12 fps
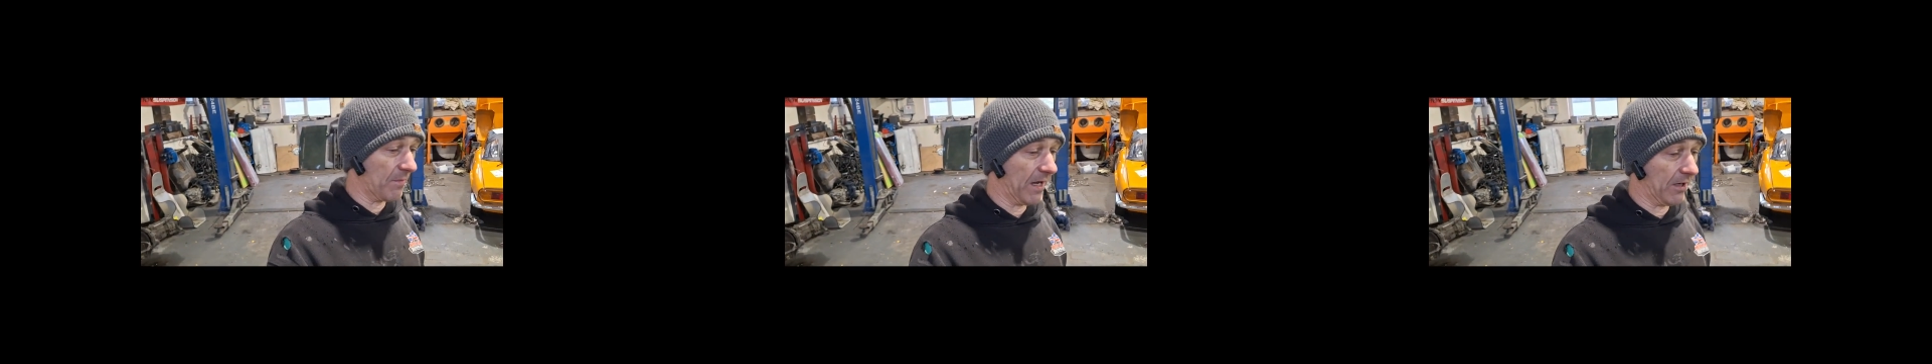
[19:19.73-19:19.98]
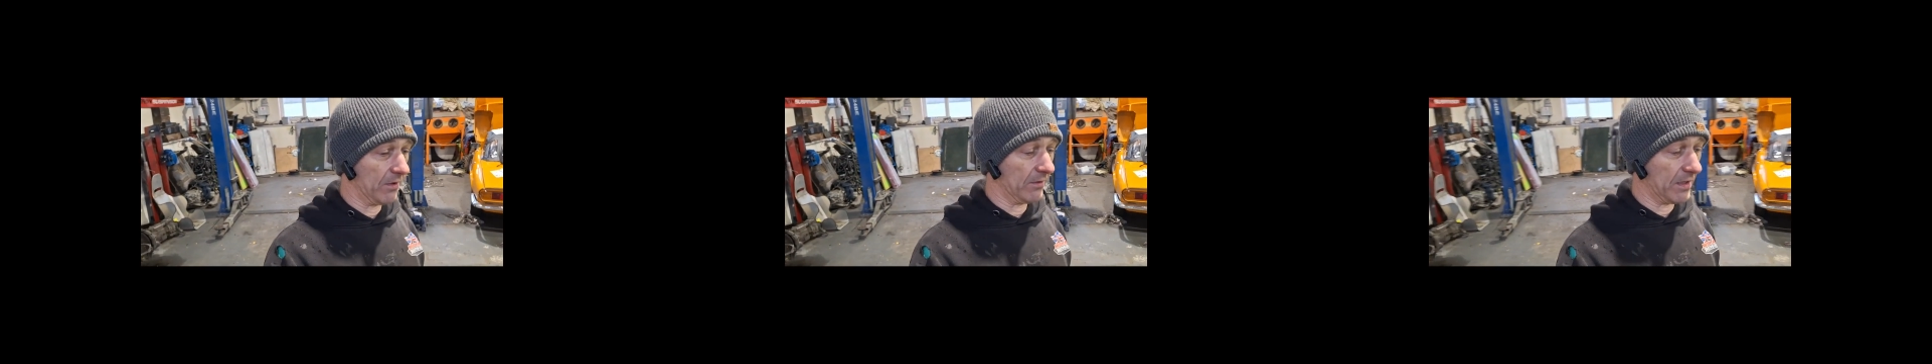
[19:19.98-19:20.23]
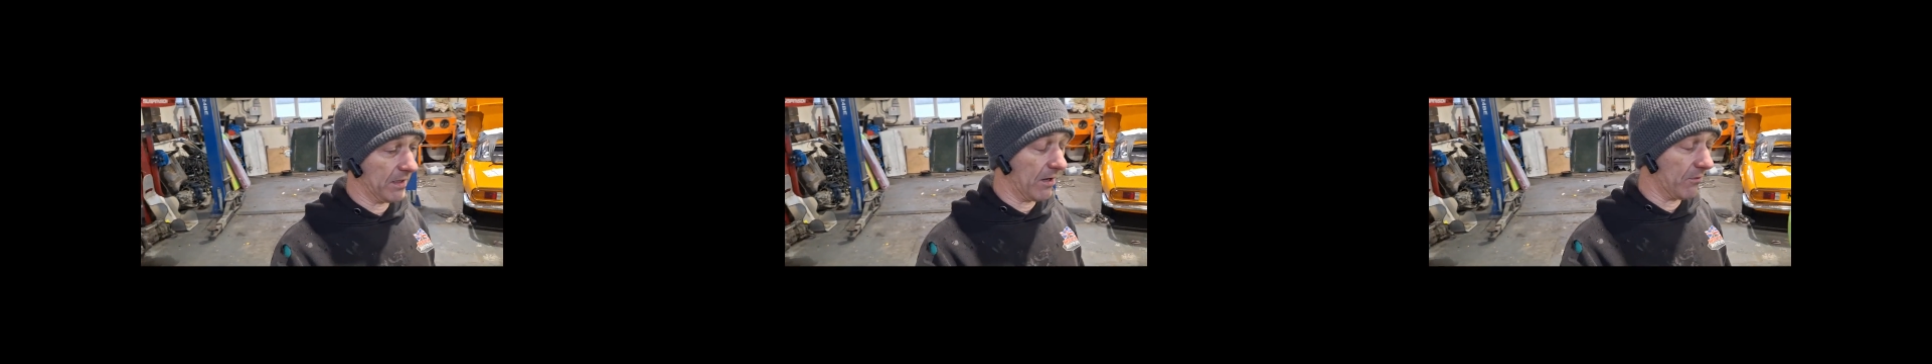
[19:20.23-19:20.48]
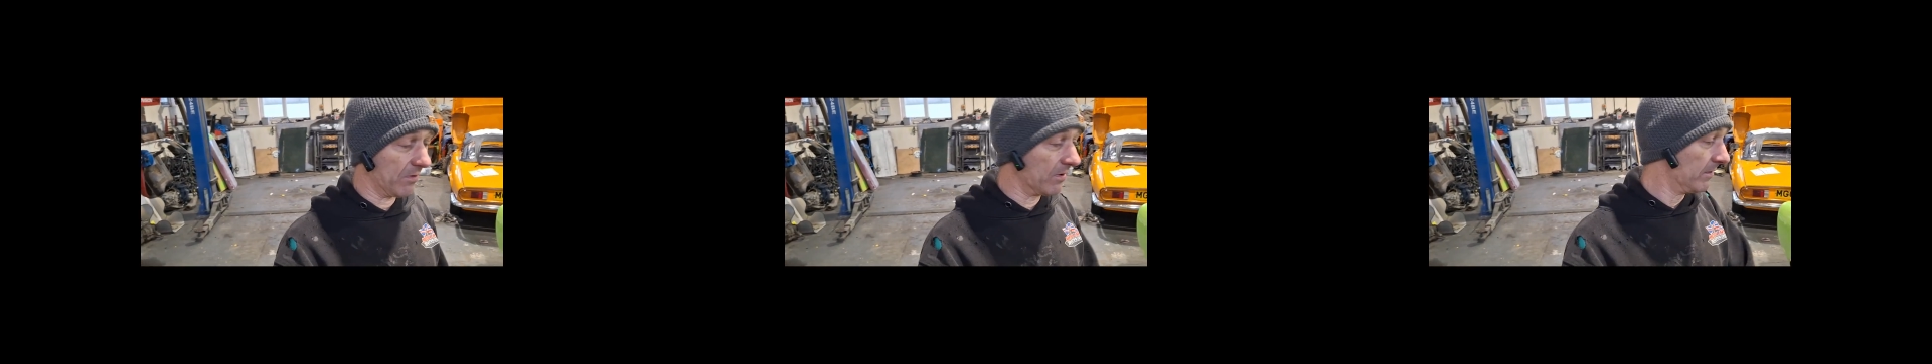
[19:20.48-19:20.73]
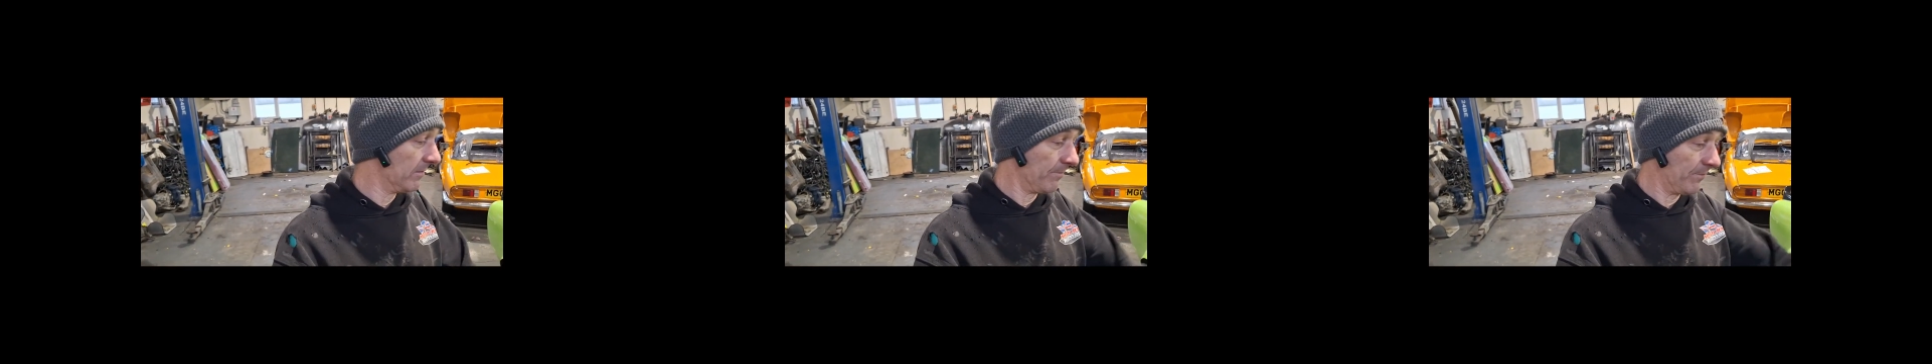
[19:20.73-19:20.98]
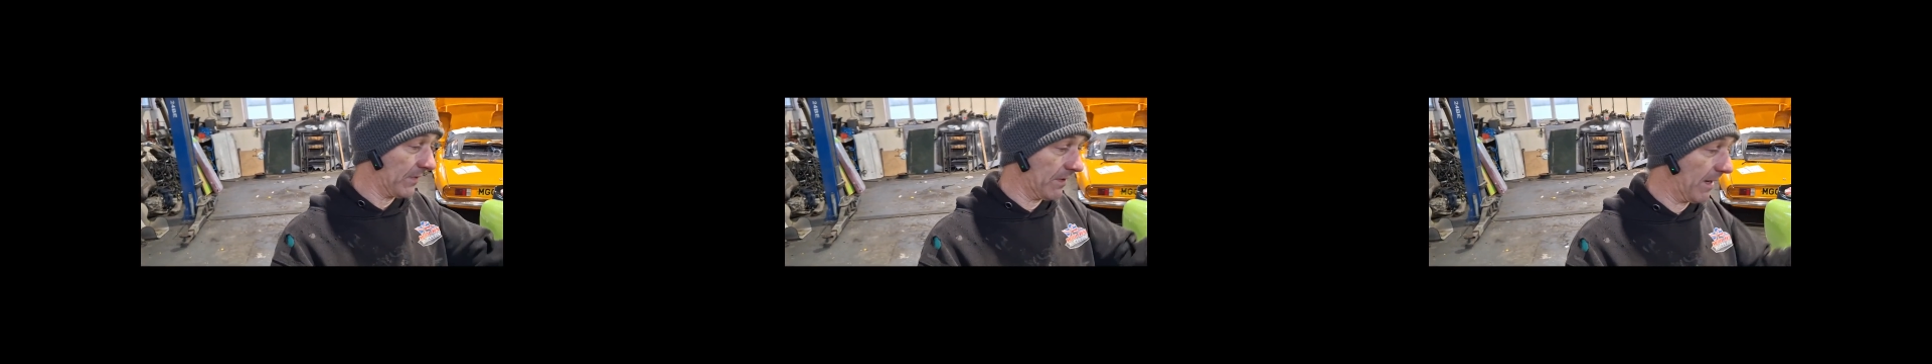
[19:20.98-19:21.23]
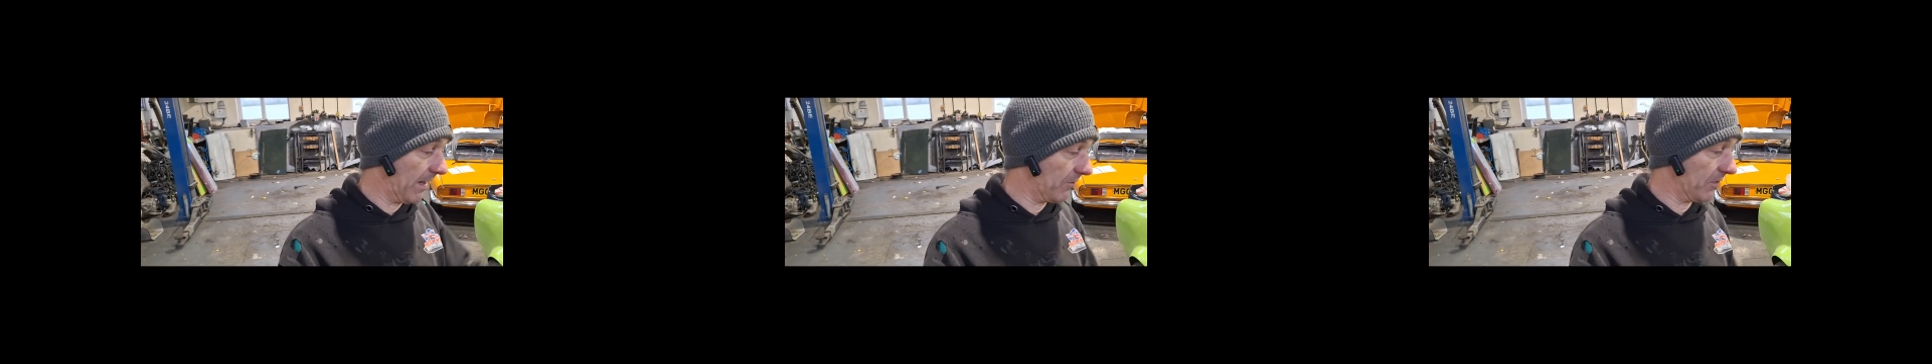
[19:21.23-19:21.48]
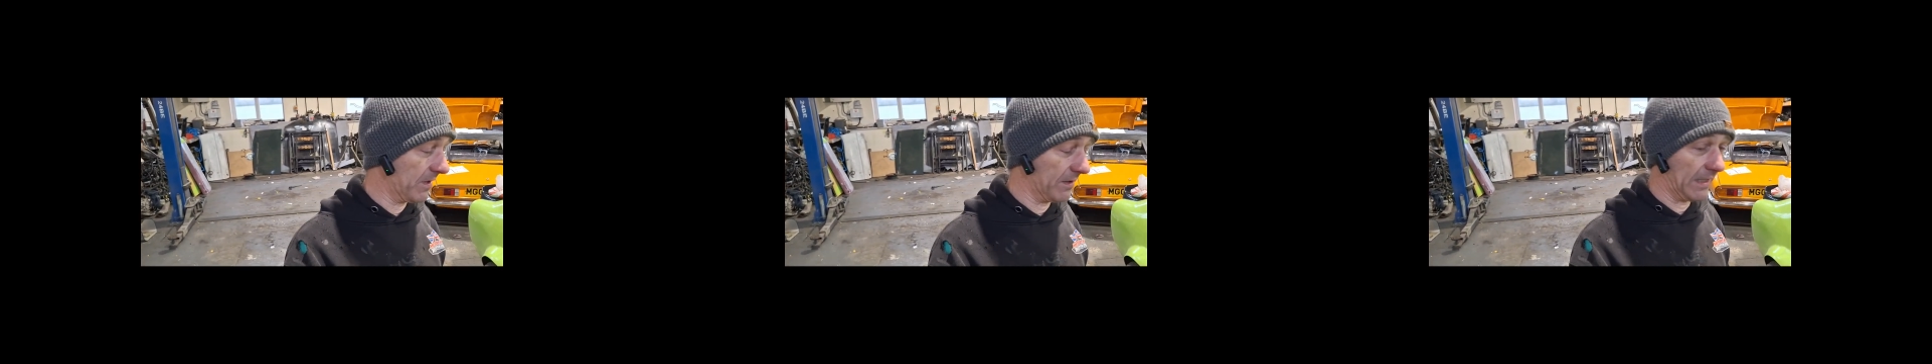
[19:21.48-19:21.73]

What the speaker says: You might, you know, you might have an